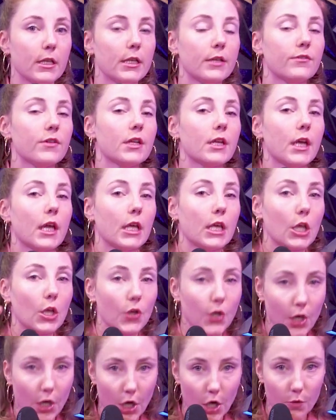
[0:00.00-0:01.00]
even a
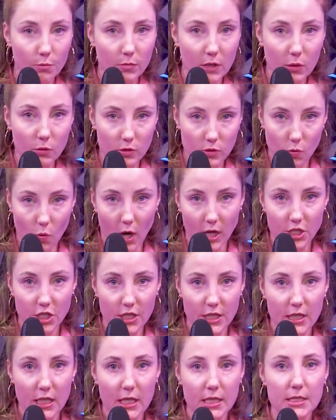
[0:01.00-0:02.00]
year ago me was
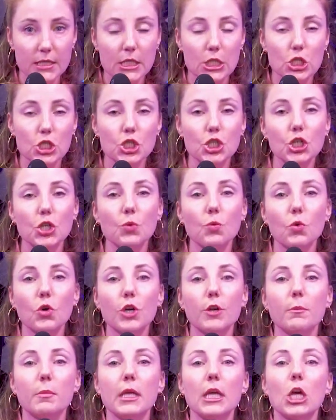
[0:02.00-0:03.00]
watching this, she
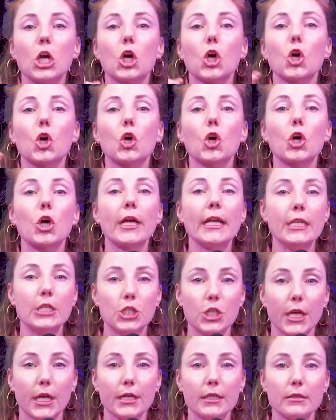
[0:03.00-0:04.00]
would be
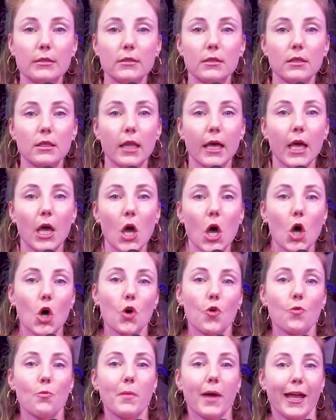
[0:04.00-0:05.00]
cringing. Like,
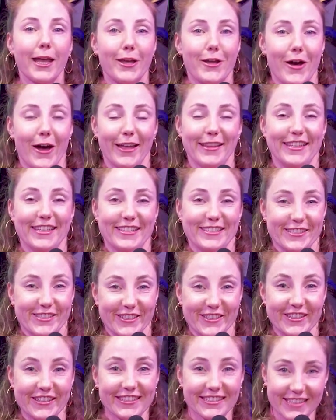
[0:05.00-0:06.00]
oh my God, this
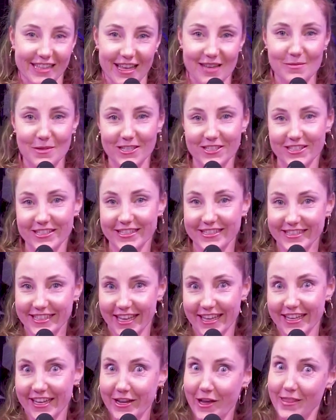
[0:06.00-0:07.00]
girl is claiming she's a
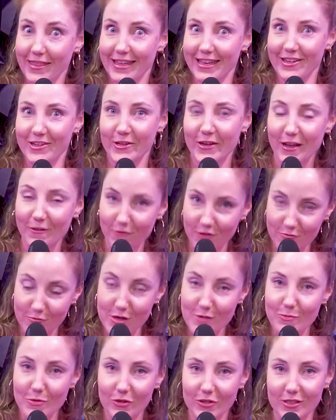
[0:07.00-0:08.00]
psychic on the internet for
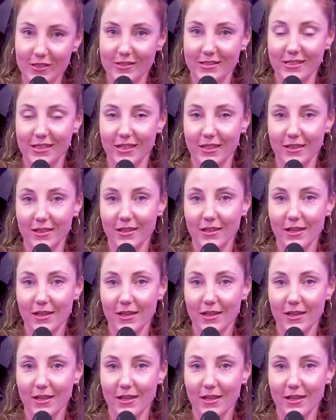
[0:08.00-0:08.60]
people to see.